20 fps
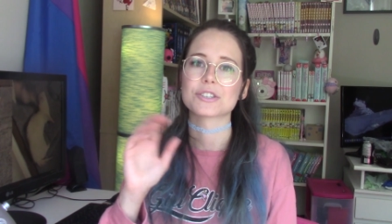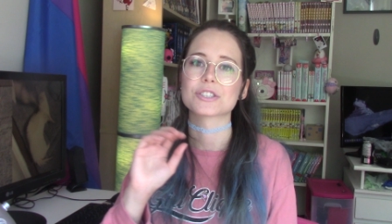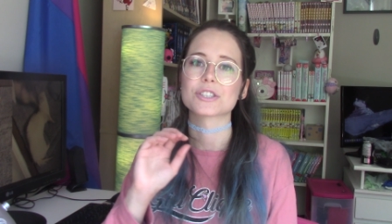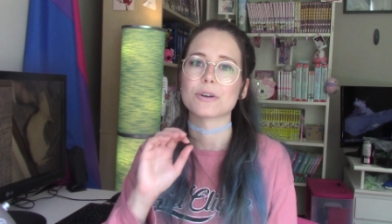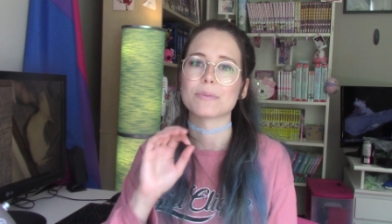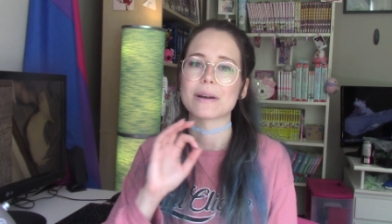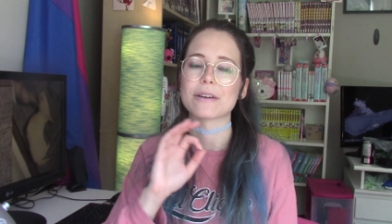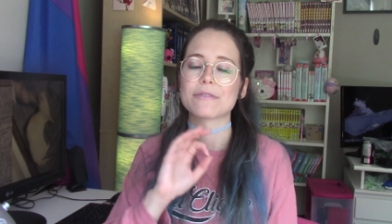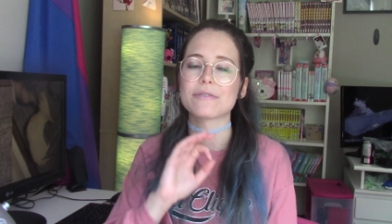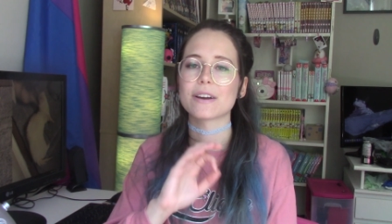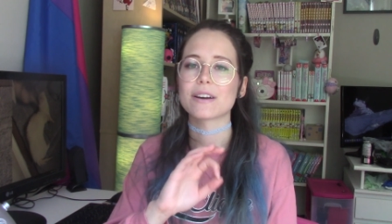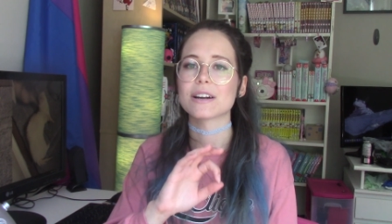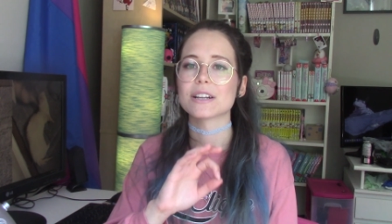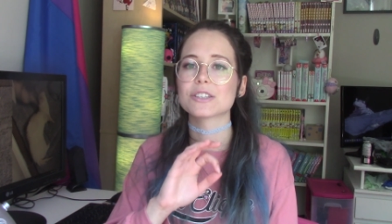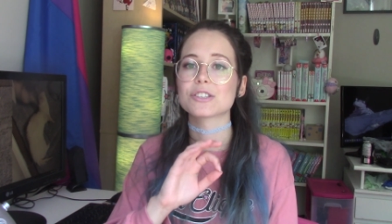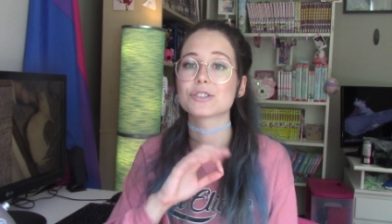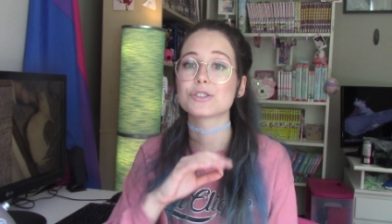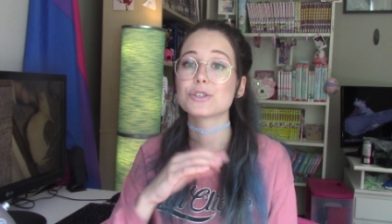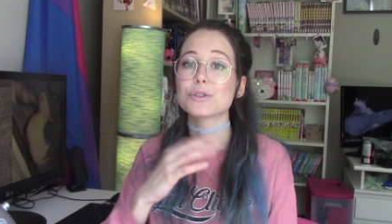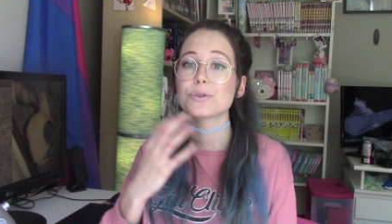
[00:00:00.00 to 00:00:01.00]
So my
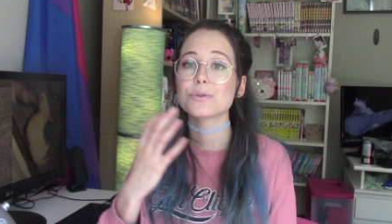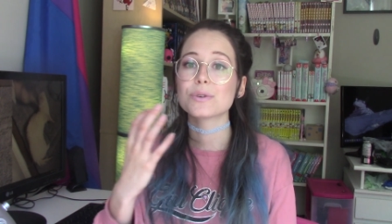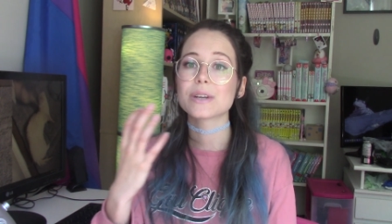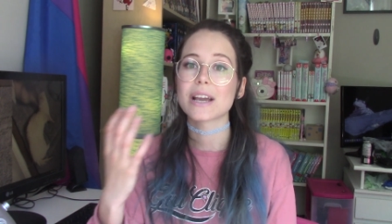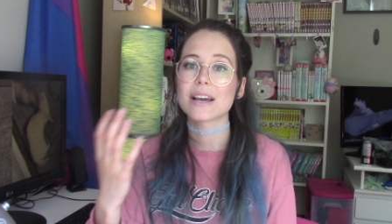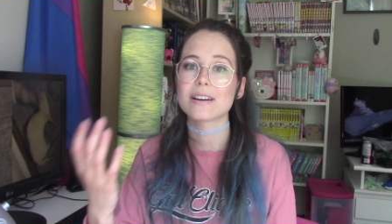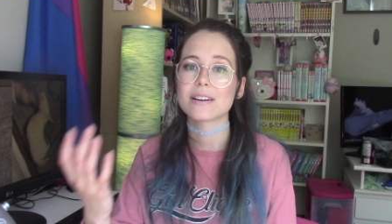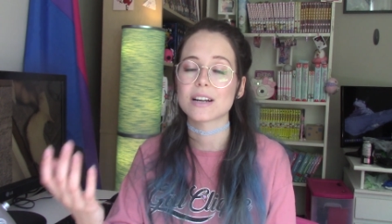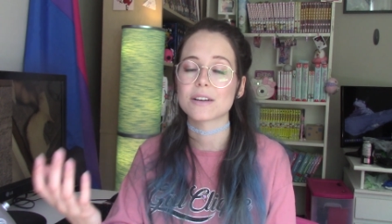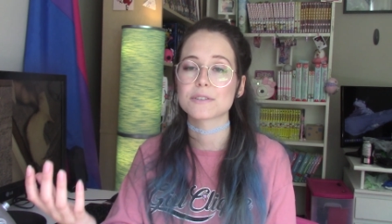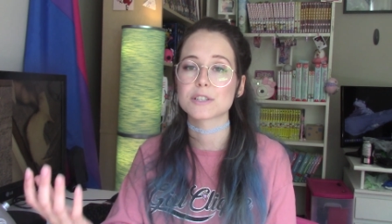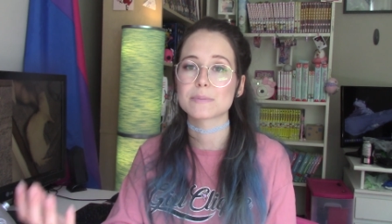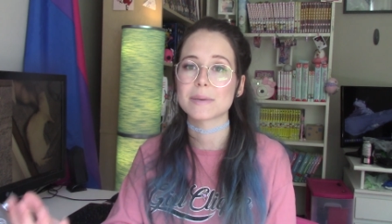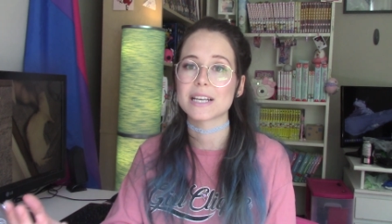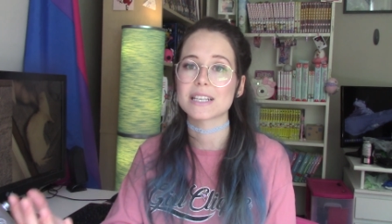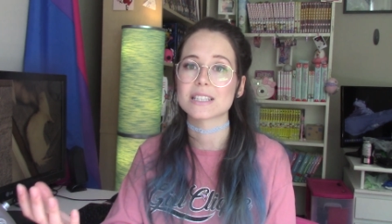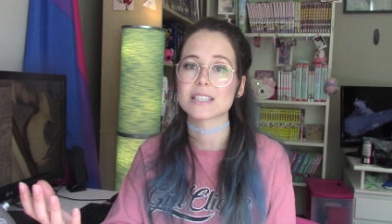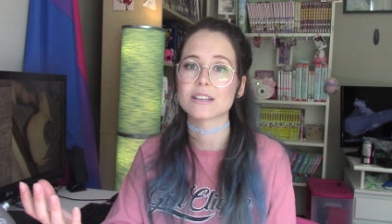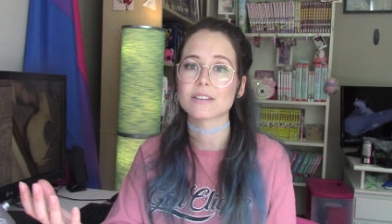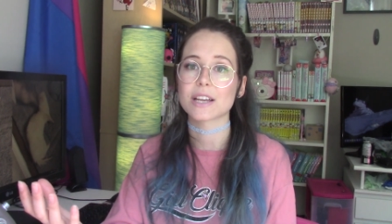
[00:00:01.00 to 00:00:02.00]
ferrets do get enough
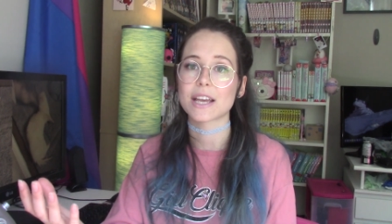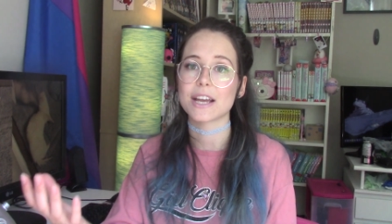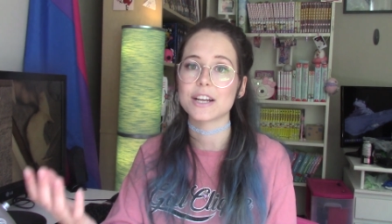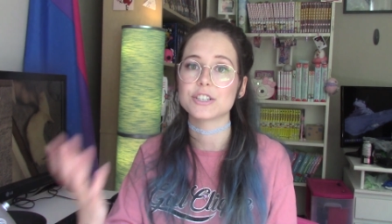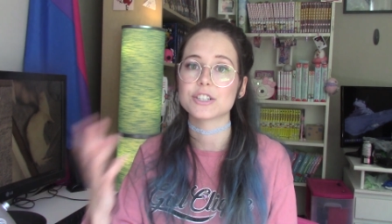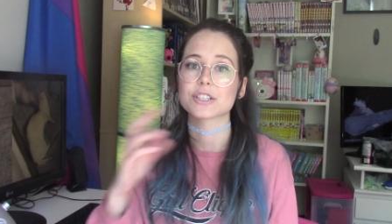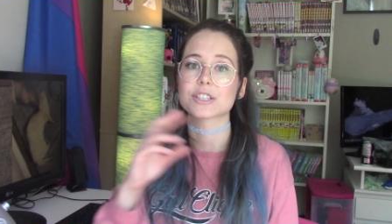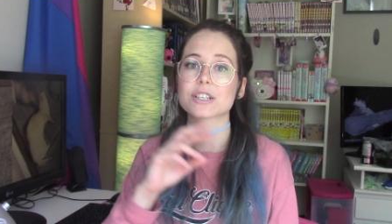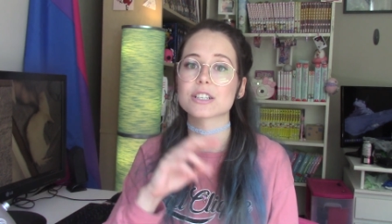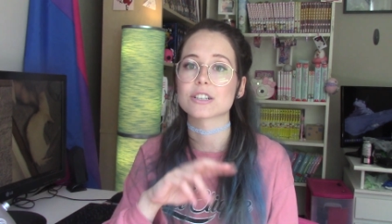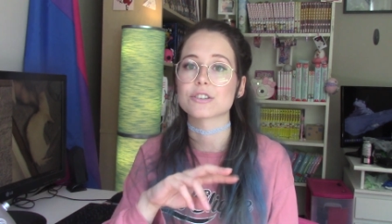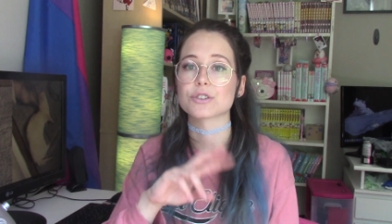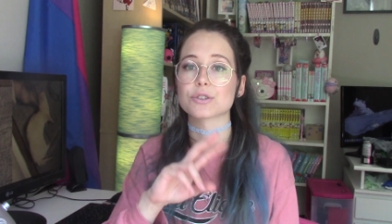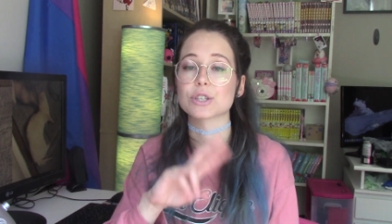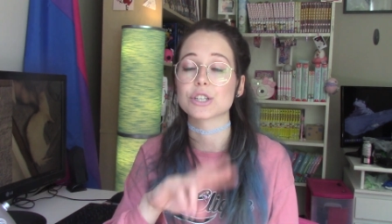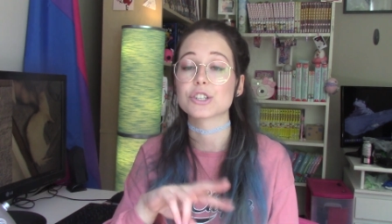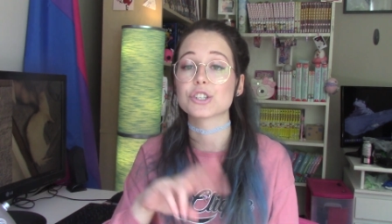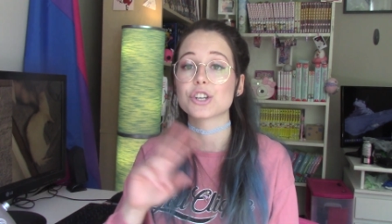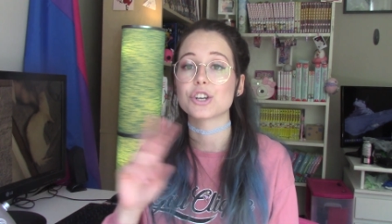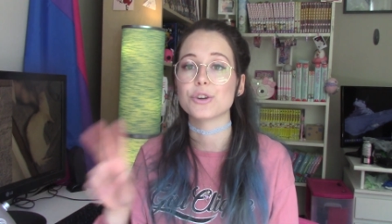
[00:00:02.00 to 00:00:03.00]
space in their cages because there's
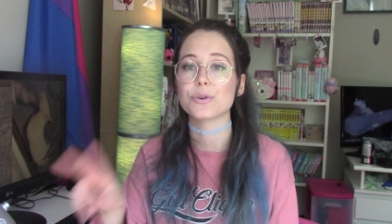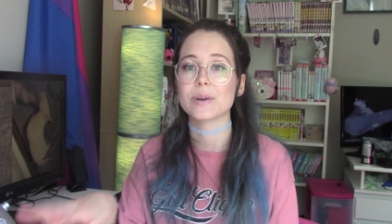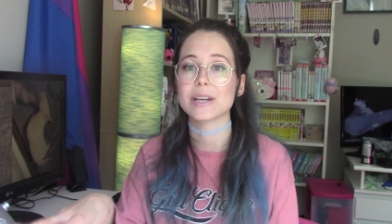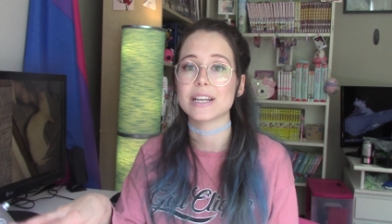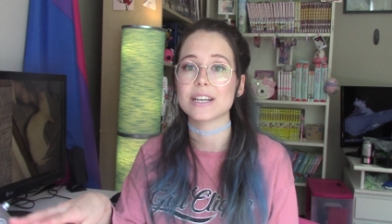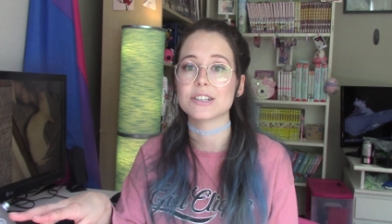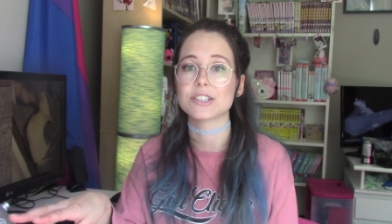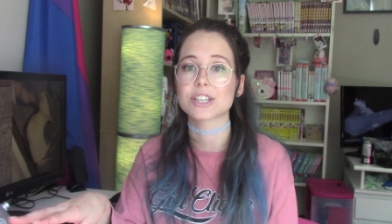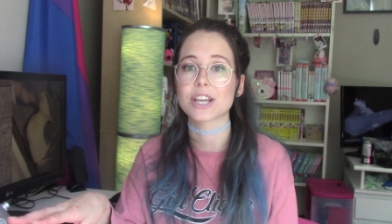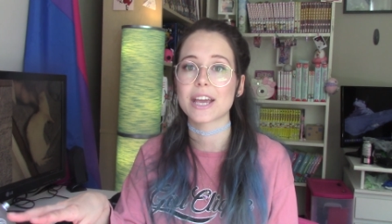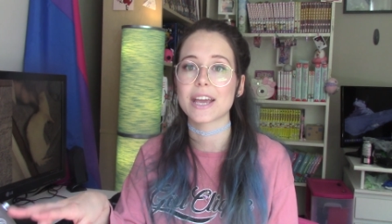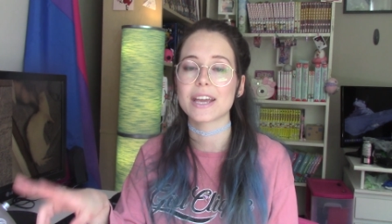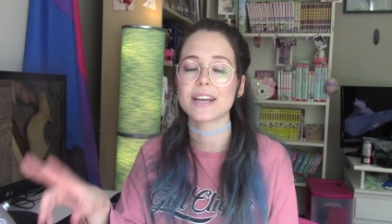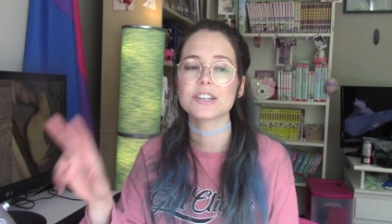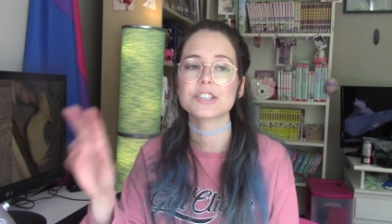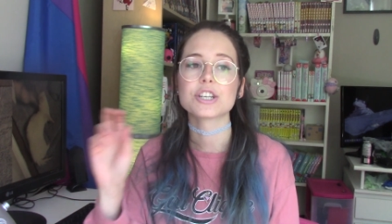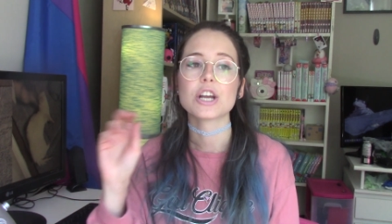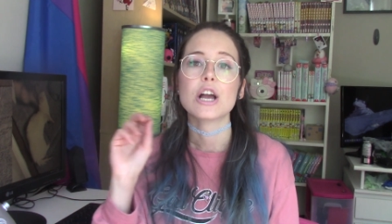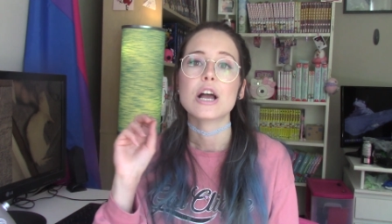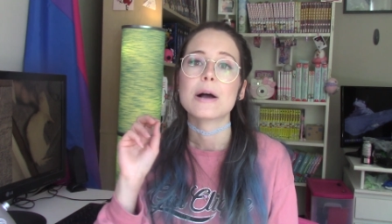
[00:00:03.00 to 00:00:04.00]
only two in each
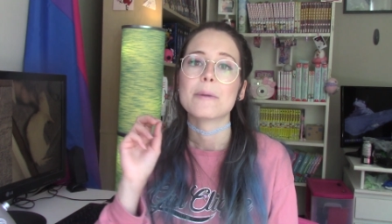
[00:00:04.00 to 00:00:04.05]
cage.